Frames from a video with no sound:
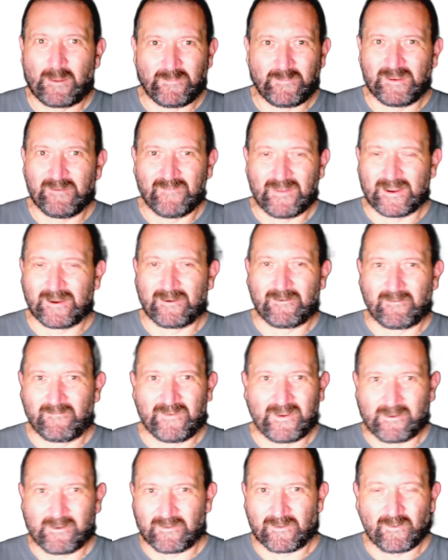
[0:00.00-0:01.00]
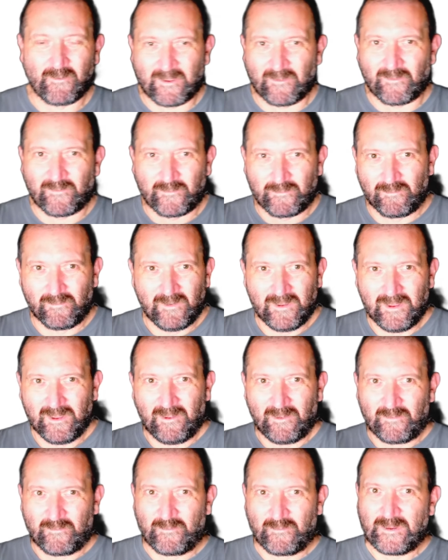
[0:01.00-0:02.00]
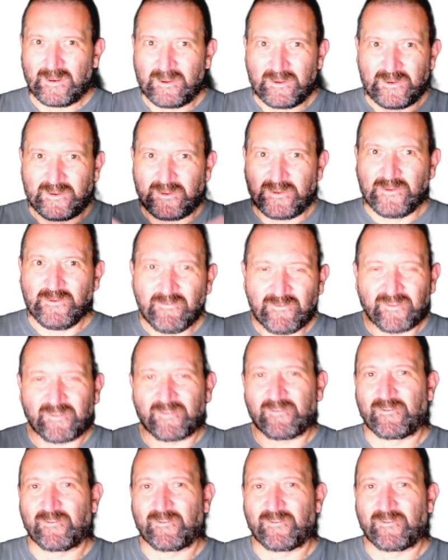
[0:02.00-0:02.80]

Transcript: I mean, they're going to induce.